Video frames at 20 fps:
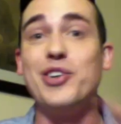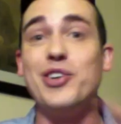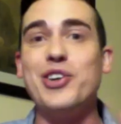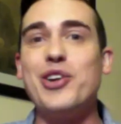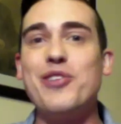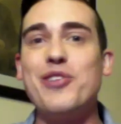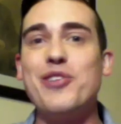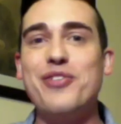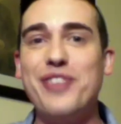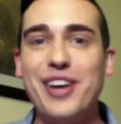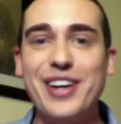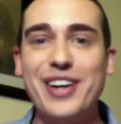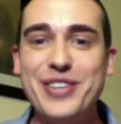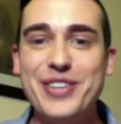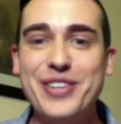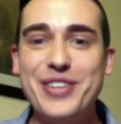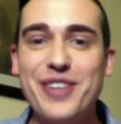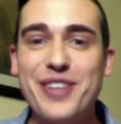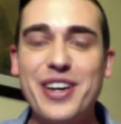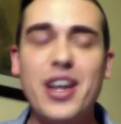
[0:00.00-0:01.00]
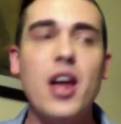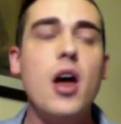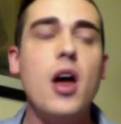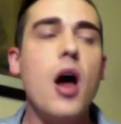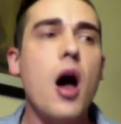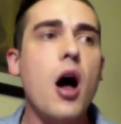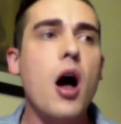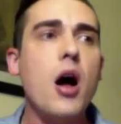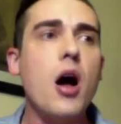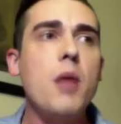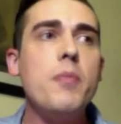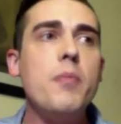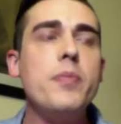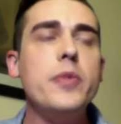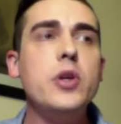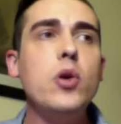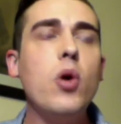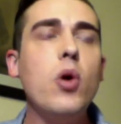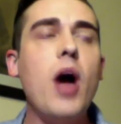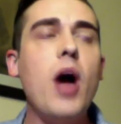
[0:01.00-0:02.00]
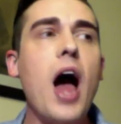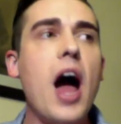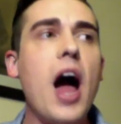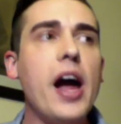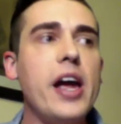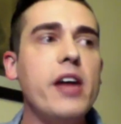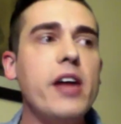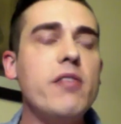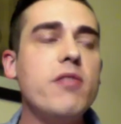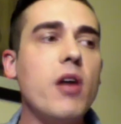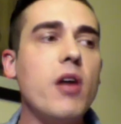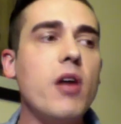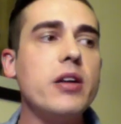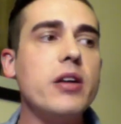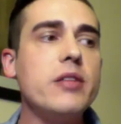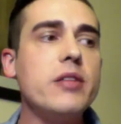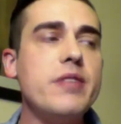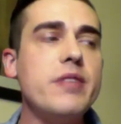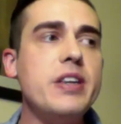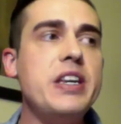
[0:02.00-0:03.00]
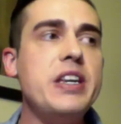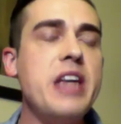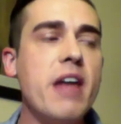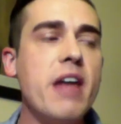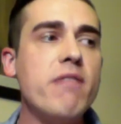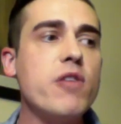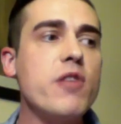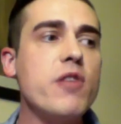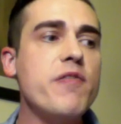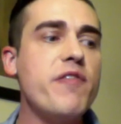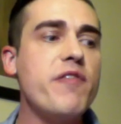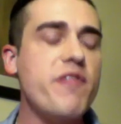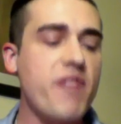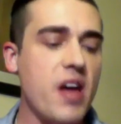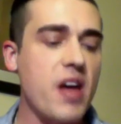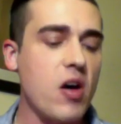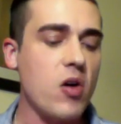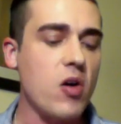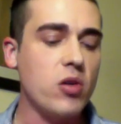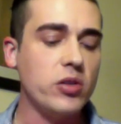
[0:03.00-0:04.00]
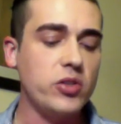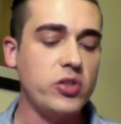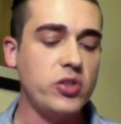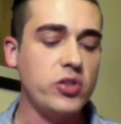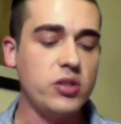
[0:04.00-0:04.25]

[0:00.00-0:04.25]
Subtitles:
you're fine. You're fine. I have never felt,